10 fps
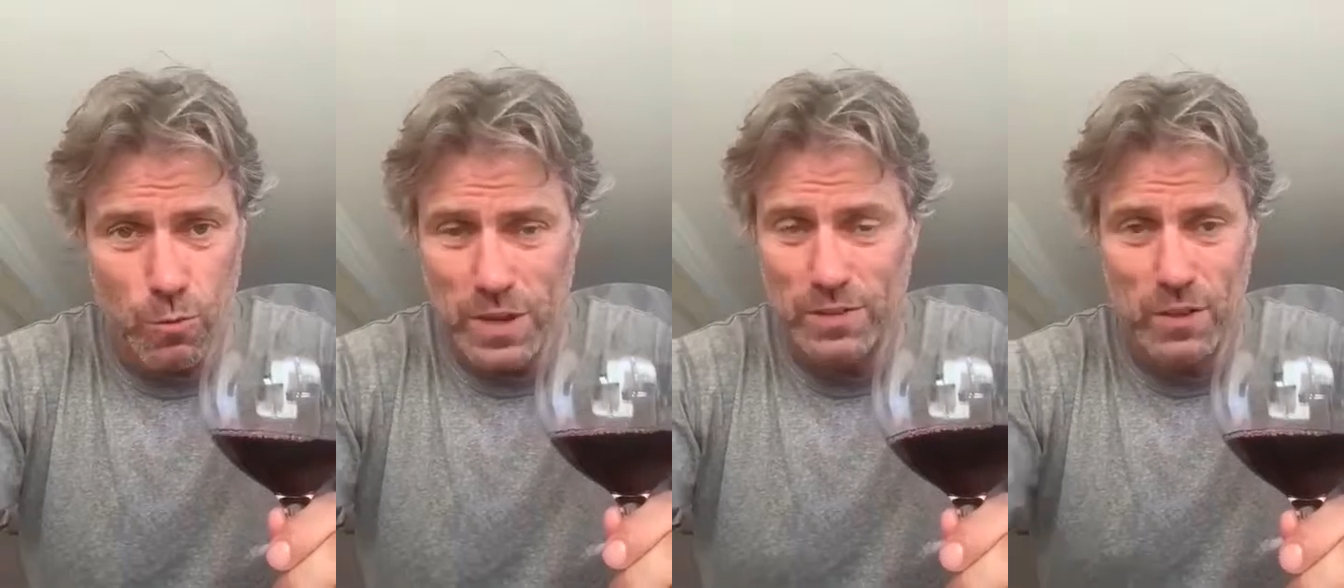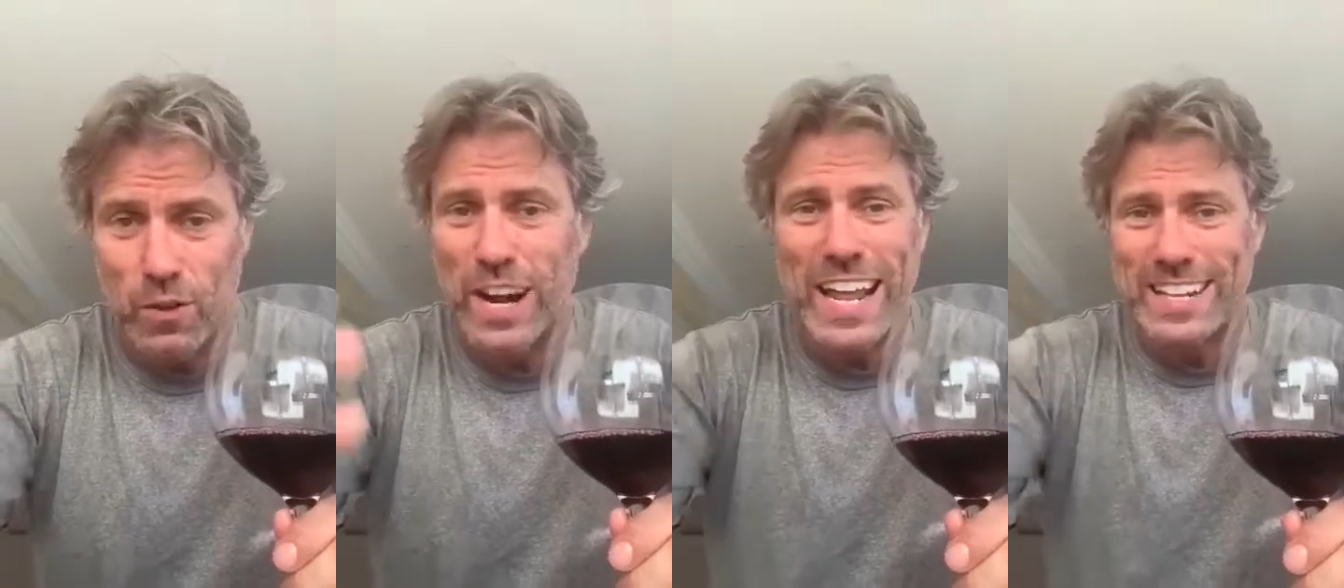whiskey
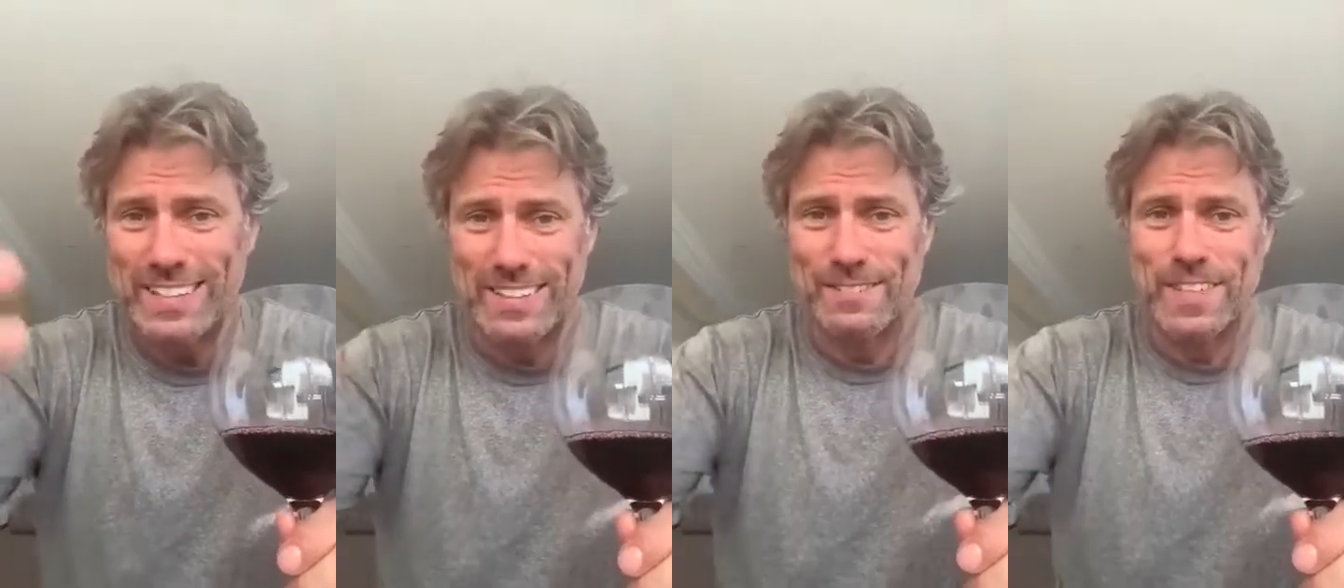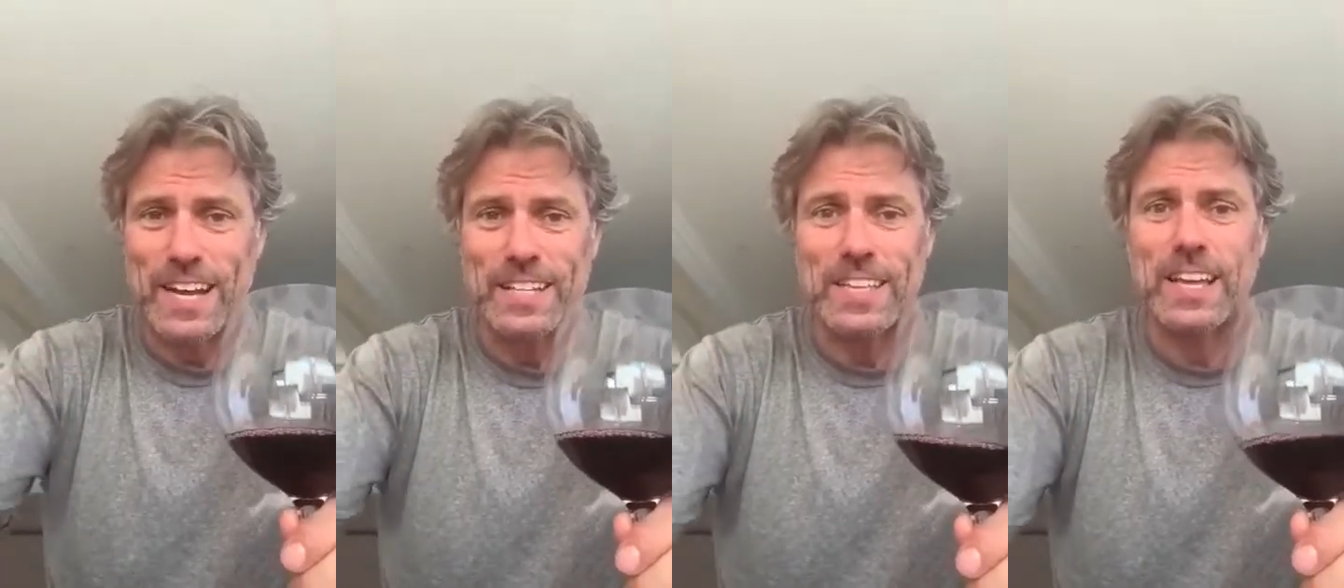or anything of
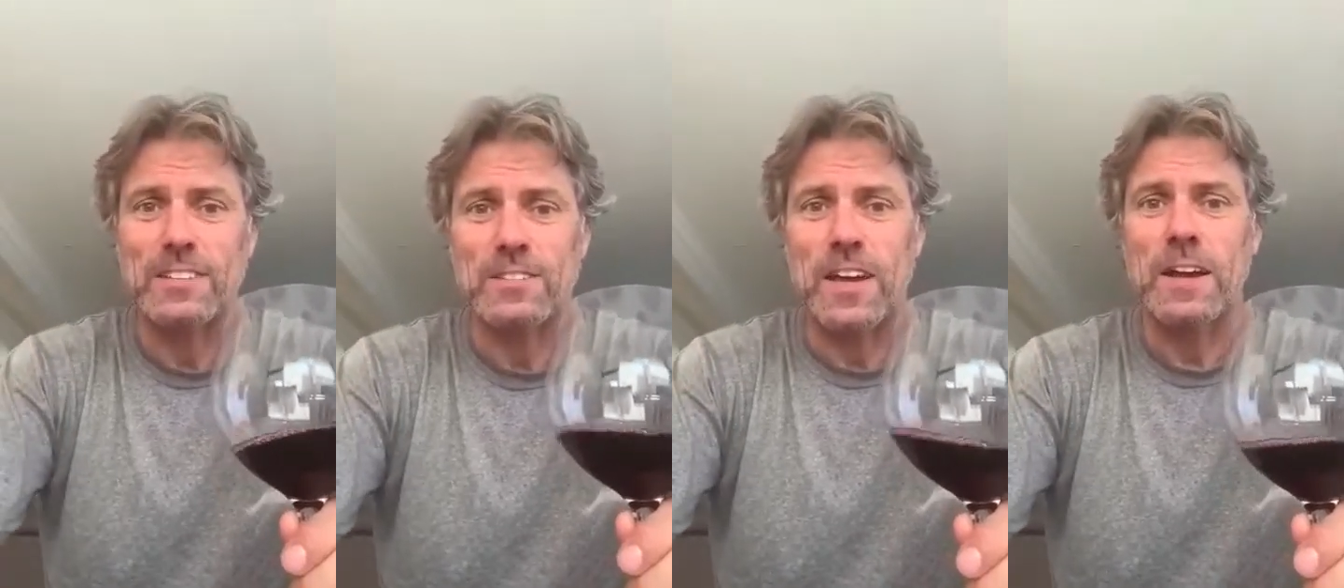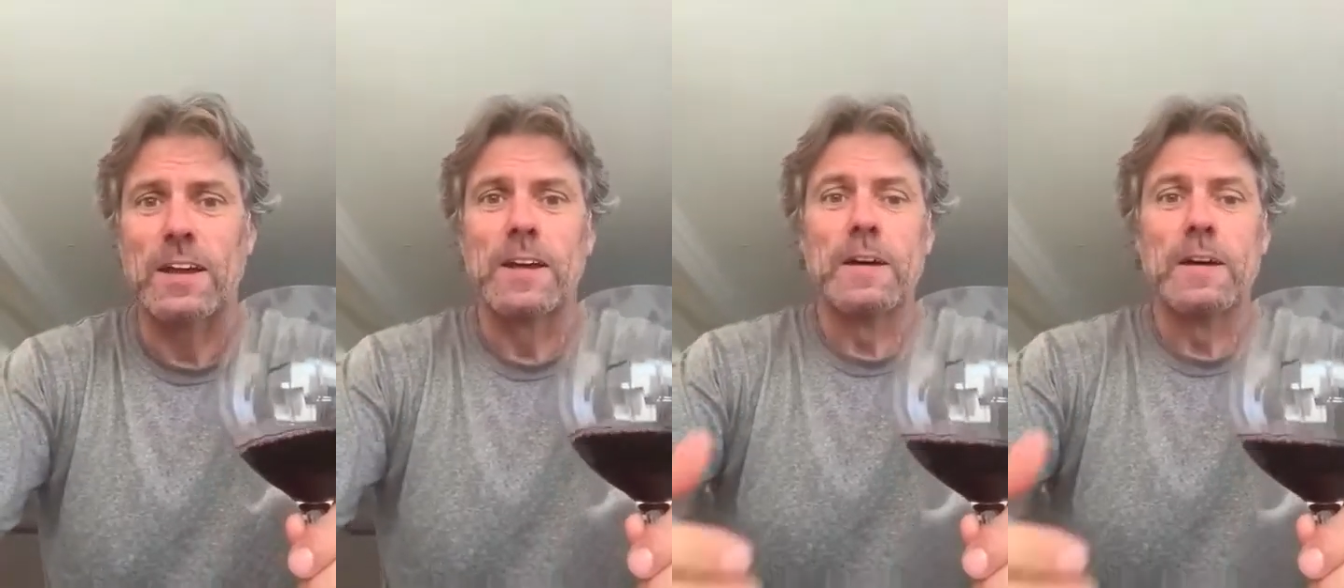that nature.